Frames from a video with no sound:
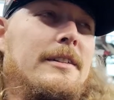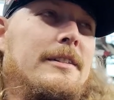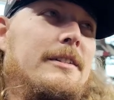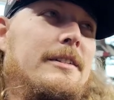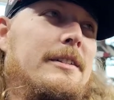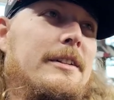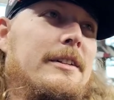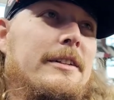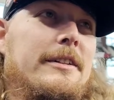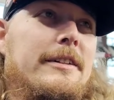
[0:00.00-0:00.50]

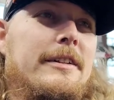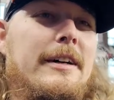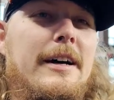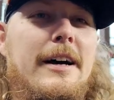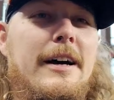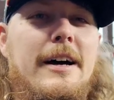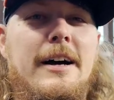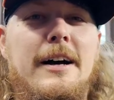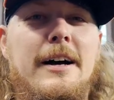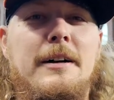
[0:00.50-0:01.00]
Dude,
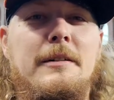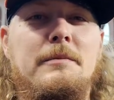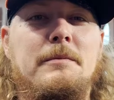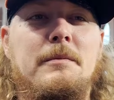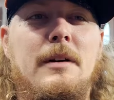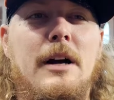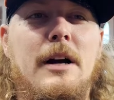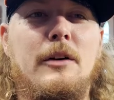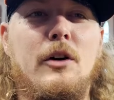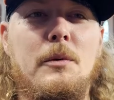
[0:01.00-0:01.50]

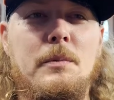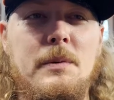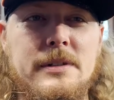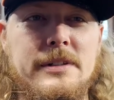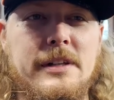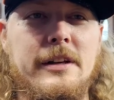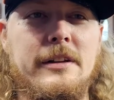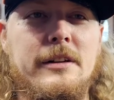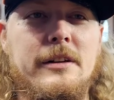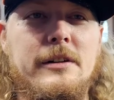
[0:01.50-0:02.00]
I grew up in
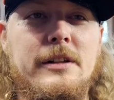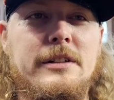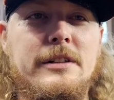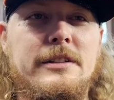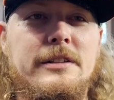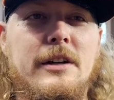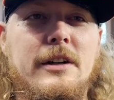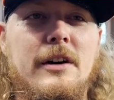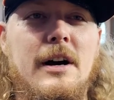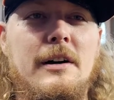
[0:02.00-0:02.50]
St. Louis,
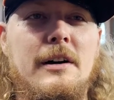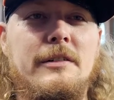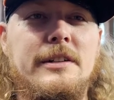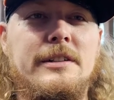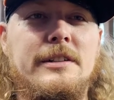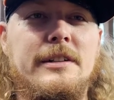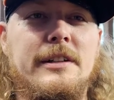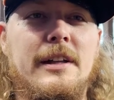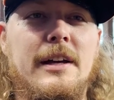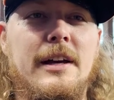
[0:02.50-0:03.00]
so
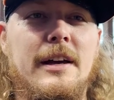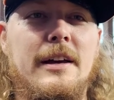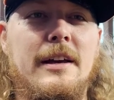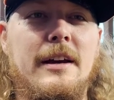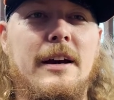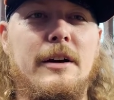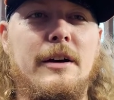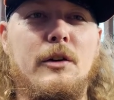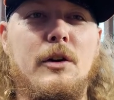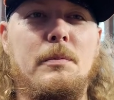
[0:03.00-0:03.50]
obviously, like,
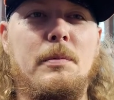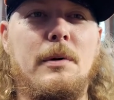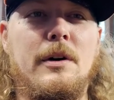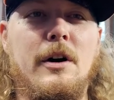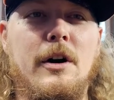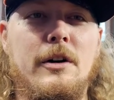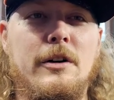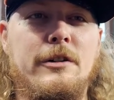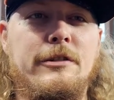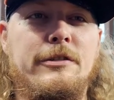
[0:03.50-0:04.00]
I grew up a
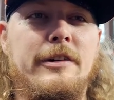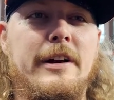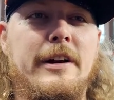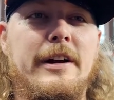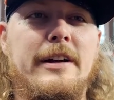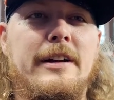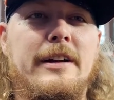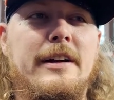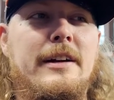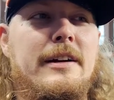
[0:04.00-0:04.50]
Cardinal fan.